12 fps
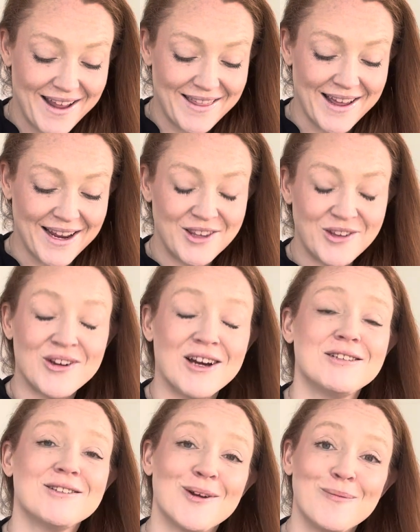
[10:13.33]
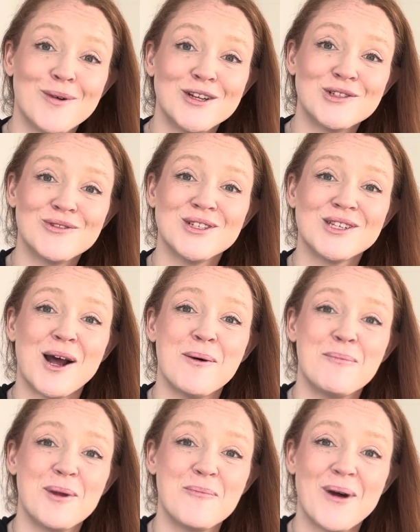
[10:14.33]
Thank you guys so much for
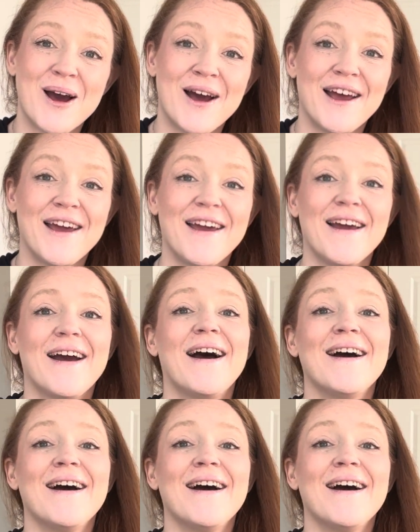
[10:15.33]
stopping by.